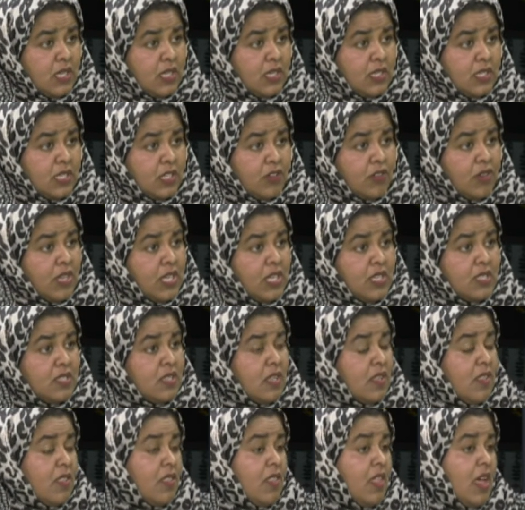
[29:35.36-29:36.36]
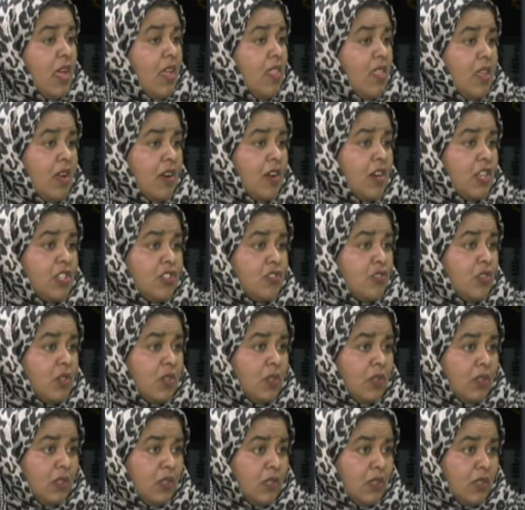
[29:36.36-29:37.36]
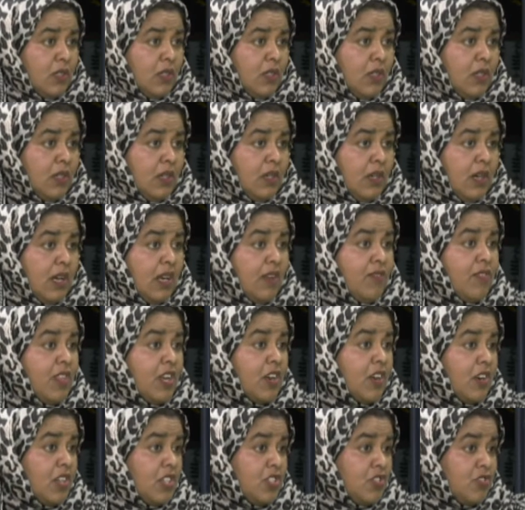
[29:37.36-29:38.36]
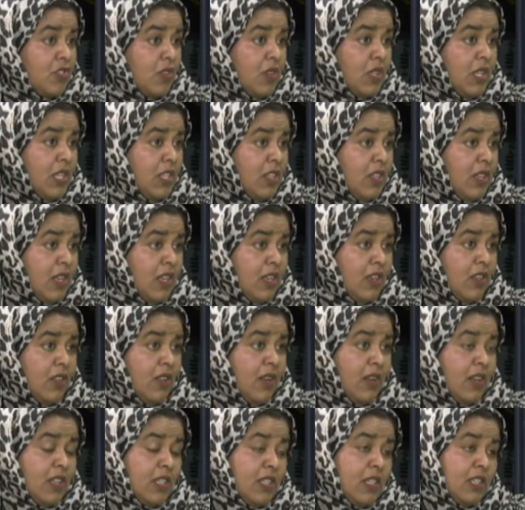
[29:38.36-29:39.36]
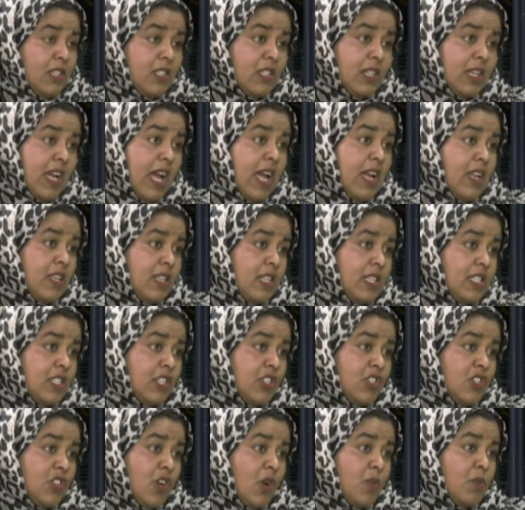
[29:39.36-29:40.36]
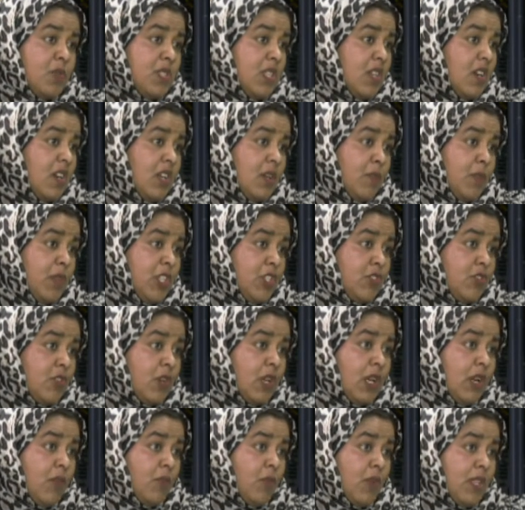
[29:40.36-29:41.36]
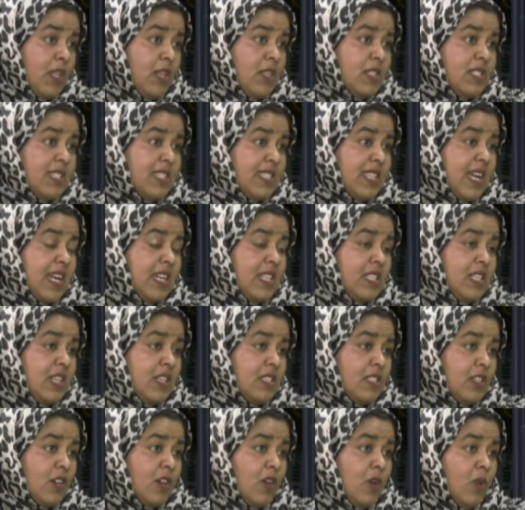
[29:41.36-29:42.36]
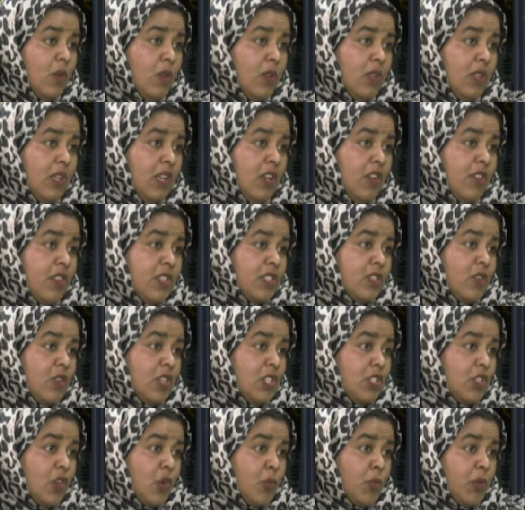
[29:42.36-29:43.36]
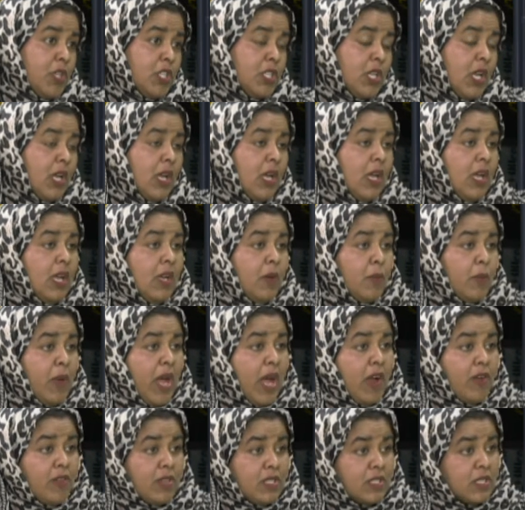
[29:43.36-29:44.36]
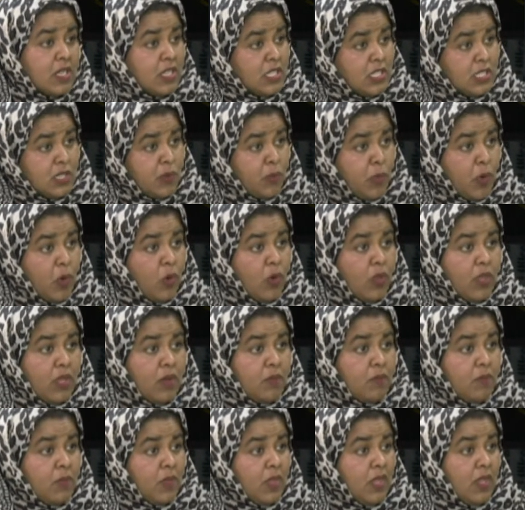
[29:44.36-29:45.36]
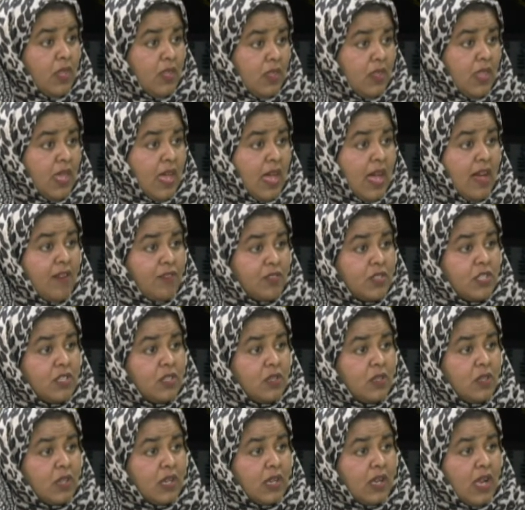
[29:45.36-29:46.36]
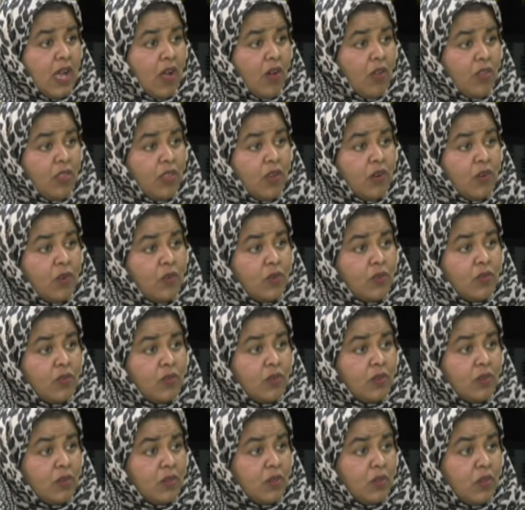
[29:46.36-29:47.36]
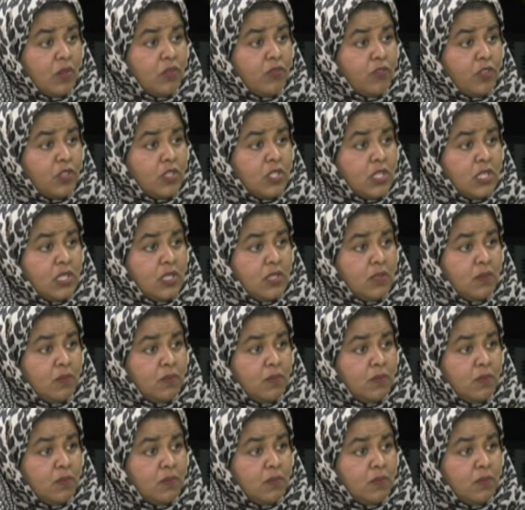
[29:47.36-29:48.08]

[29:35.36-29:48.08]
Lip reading: degrees, they're going to struggle. And if they're going to struggle to get decent jobs, they're going to be struggling within society as a whole. There's only so much parents can support them. They have to get on their own good footing.